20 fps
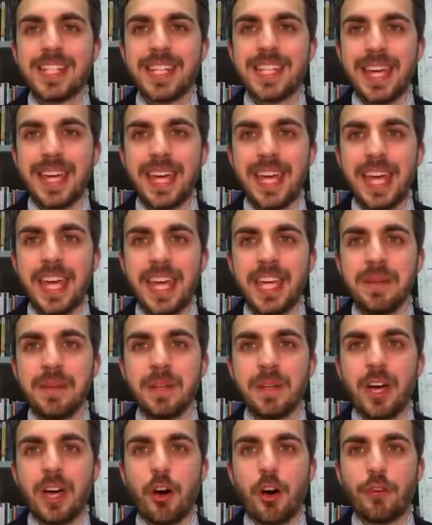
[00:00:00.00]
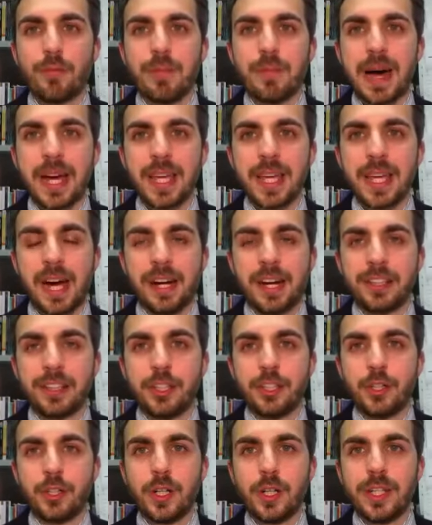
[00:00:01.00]
The aim of my
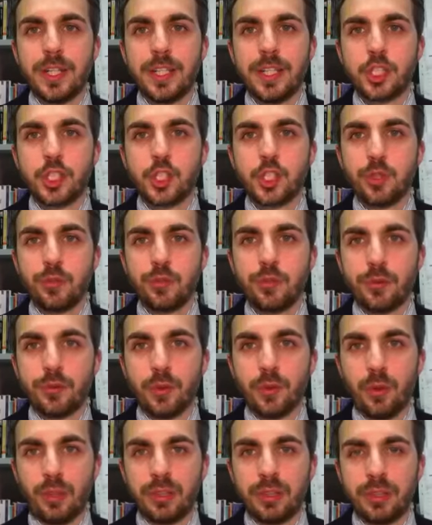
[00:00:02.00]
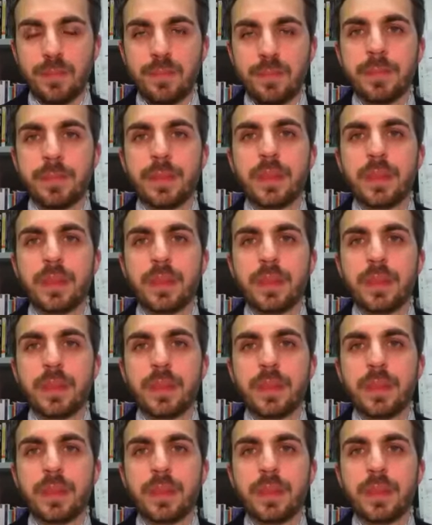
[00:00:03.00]
article is twofold.